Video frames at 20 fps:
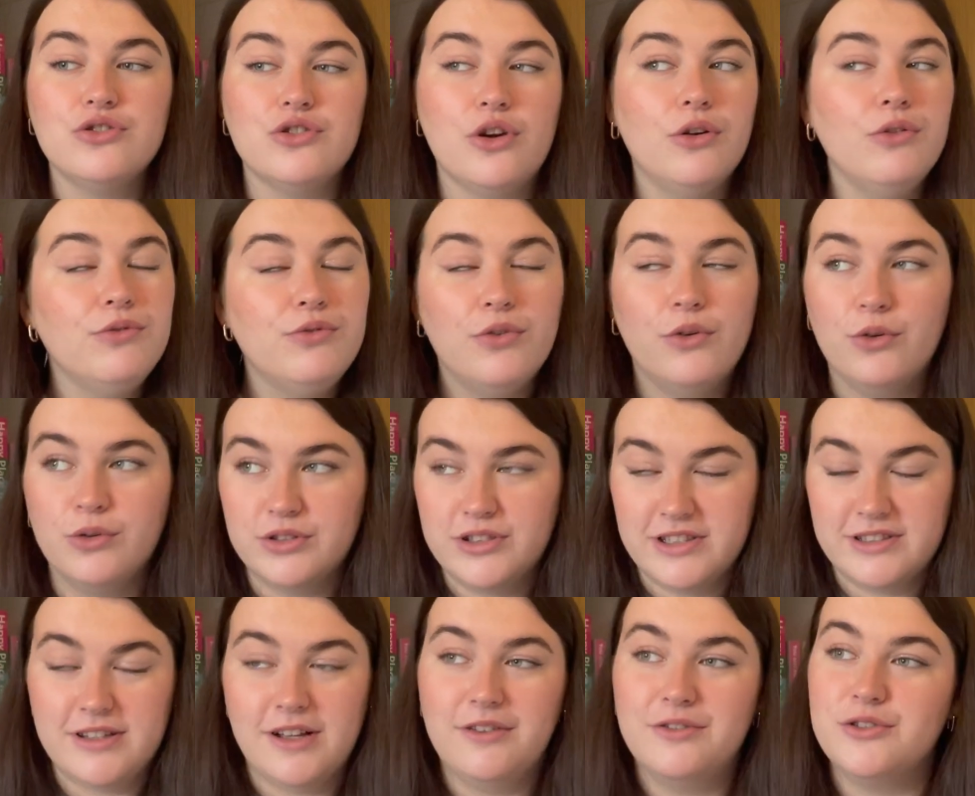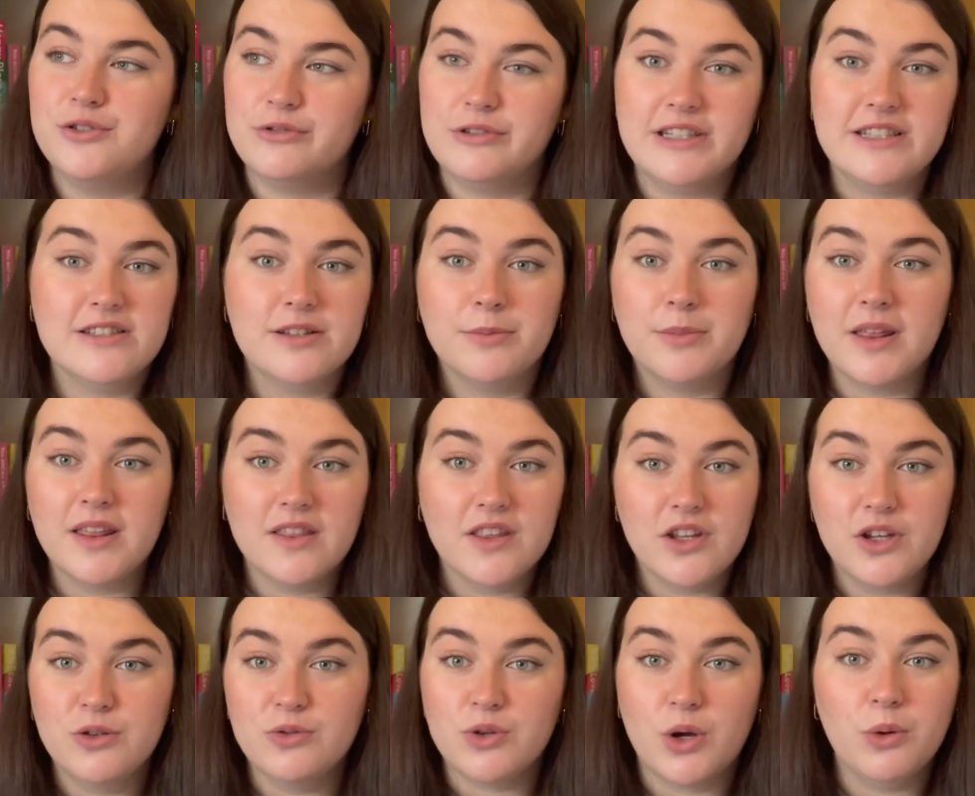Don't force yourself to read something that
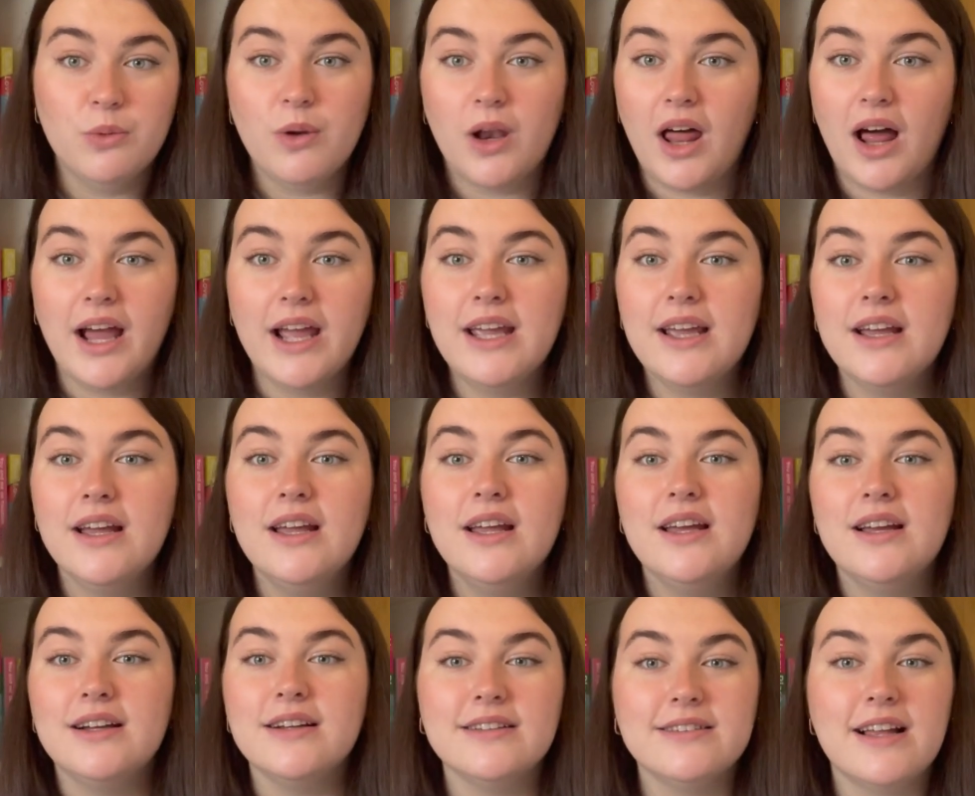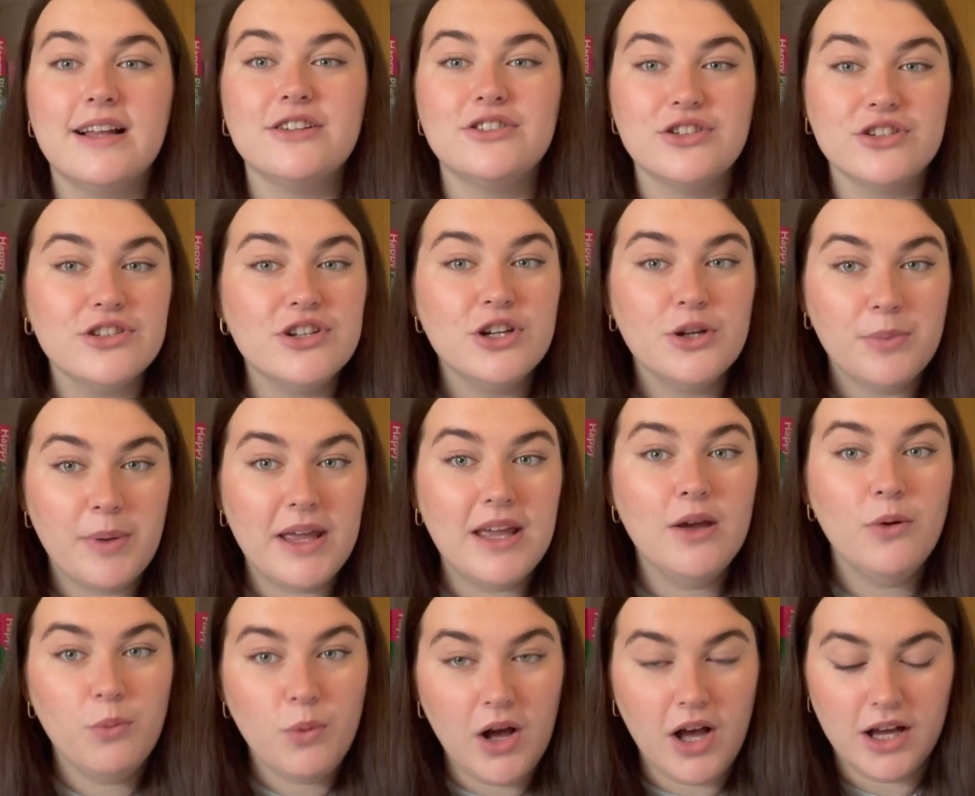you don't like, because that's just going to make
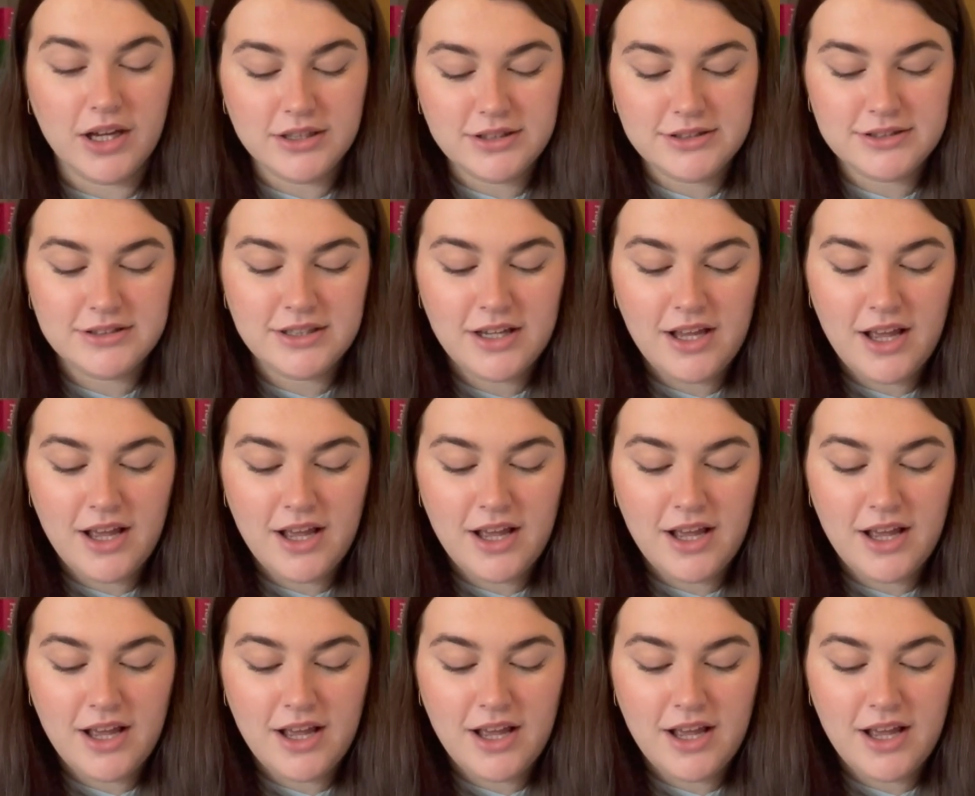it worse.